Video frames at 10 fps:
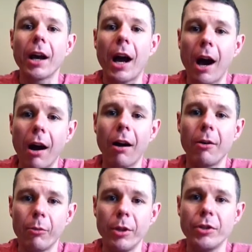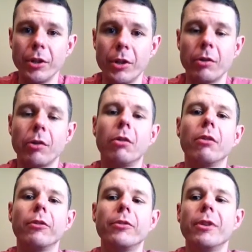are reaching your
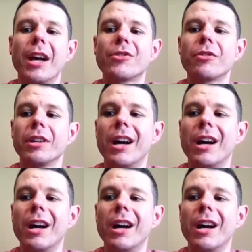goals and you actually